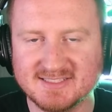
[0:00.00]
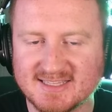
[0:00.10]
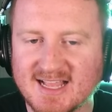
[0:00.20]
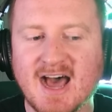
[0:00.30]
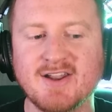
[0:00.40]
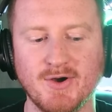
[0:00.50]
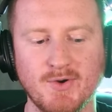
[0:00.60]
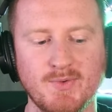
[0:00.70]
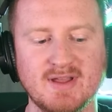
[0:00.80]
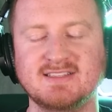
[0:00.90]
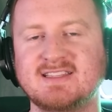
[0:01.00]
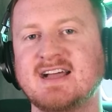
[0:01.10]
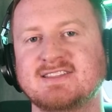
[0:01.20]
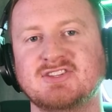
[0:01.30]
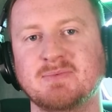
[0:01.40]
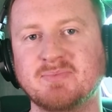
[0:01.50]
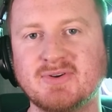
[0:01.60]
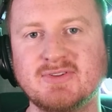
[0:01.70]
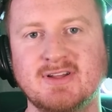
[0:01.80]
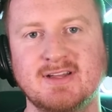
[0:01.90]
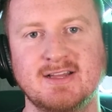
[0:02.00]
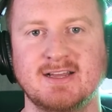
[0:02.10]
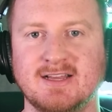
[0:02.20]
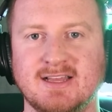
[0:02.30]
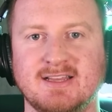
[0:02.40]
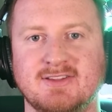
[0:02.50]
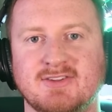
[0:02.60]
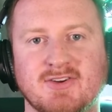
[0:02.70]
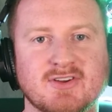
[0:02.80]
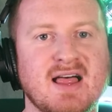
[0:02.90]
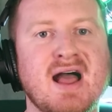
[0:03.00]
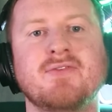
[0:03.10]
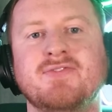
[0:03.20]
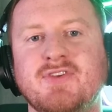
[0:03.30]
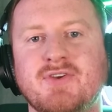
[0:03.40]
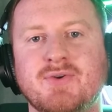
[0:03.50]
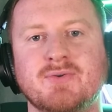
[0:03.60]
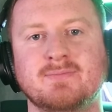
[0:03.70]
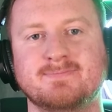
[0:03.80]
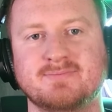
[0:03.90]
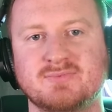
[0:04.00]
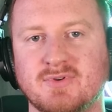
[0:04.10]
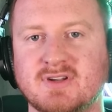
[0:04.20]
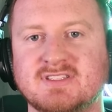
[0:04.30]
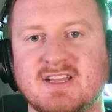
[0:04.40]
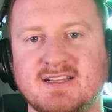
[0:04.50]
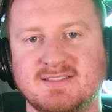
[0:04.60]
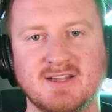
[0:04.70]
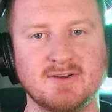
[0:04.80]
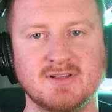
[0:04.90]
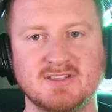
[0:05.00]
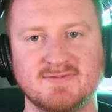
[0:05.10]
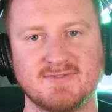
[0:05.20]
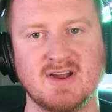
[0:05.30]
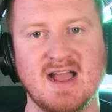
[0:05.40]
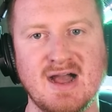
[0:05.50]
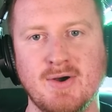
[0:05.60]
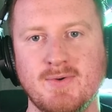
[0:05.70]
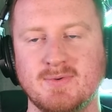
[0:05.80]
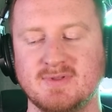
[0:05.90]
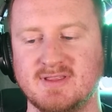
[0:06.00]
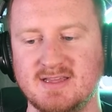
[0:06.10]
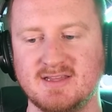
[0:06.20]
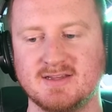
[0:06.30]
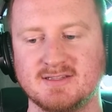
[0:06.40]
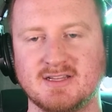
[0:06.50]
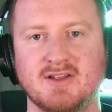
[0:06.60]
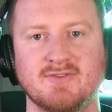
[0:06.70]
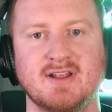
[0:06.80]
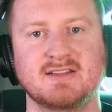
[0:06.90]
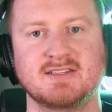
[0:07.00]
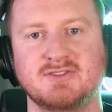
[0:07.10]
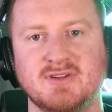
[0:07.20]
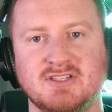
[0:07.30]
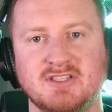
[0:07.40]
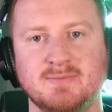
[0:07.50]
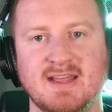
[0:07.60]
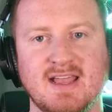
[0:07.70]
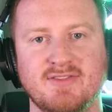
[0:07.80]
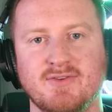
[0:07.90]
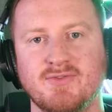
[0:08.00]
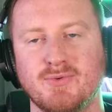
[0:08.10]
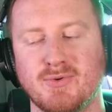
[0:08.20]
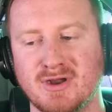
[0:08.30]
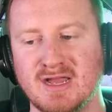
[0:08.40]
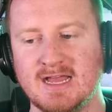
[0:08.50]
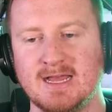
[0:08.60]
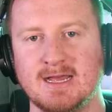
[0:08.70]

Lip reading: It's not always that simple. Like, you're allowed to criticize Douglas for how the Hassan Reddick situation has been handled, or